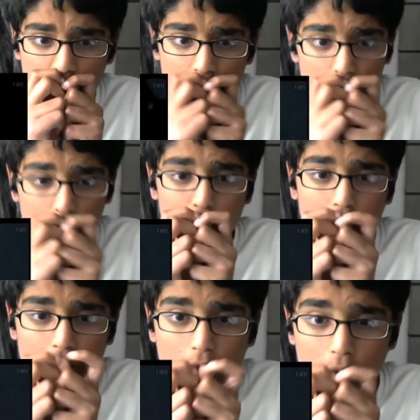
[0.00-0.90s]
Oh
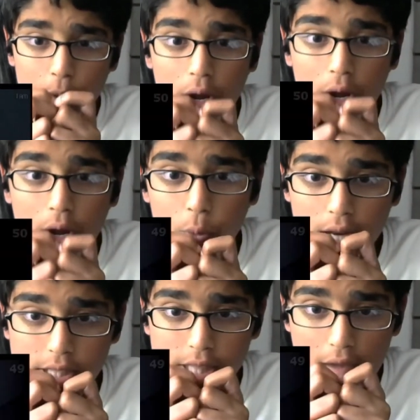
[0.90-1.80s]
my god, what
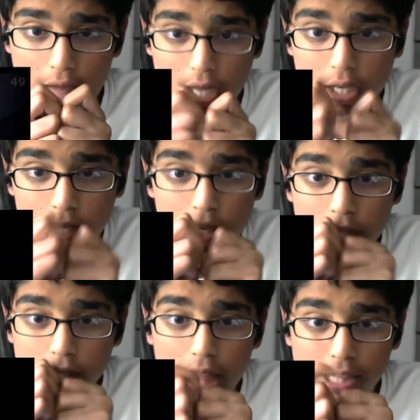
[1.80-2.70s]
is that?
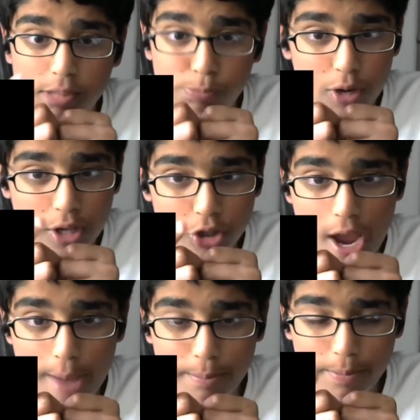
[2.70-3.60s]
That's Spring
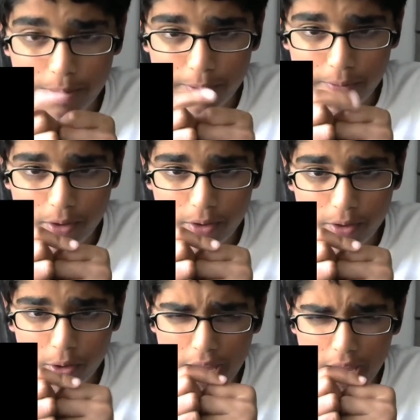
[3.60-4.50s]
Trap.
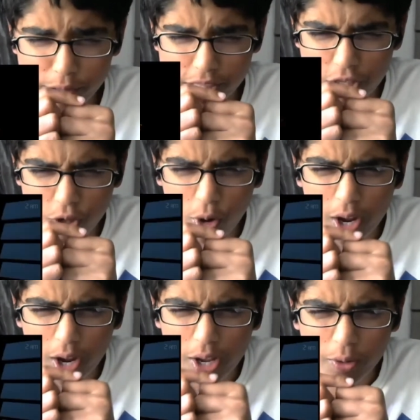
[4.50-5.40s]
Oh my god, there's a
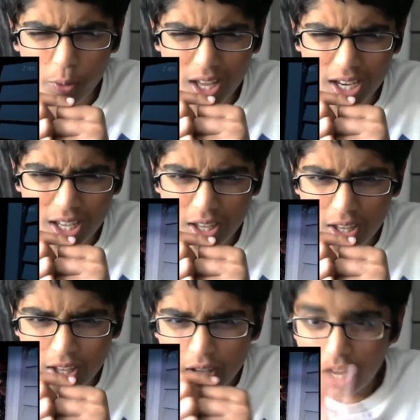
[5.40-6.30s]
toy. What?
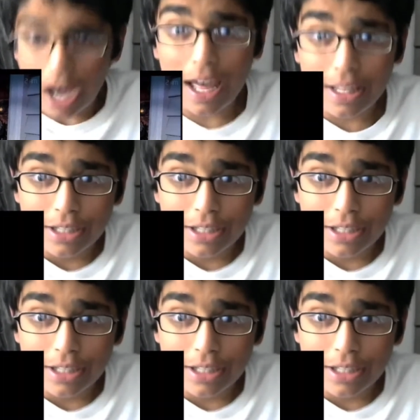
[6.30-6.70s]
Ah!